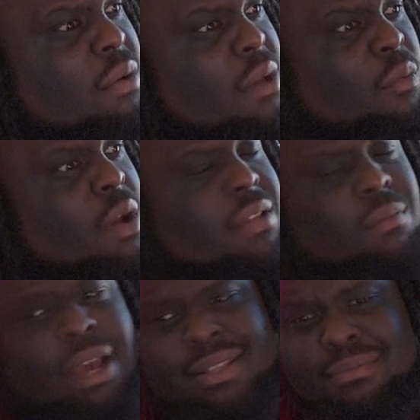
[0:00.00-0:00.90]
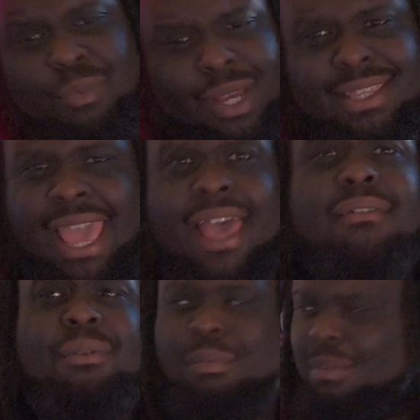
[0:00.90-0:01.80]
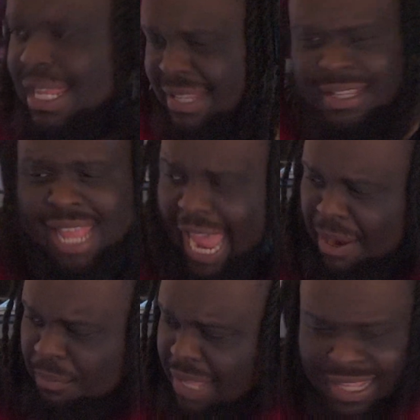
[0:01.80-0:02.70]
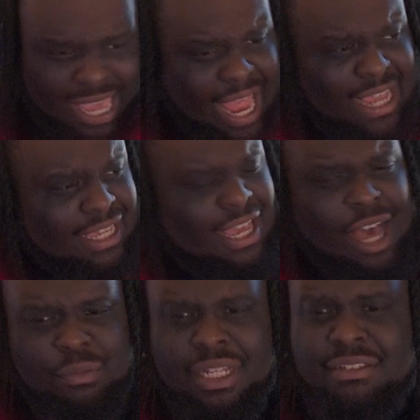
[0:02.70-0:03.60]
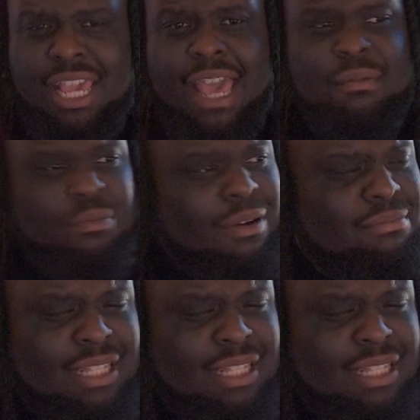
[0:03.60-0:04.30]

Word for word: What? What? What? What the hell? What? Uh, what? Oh, yeah, what?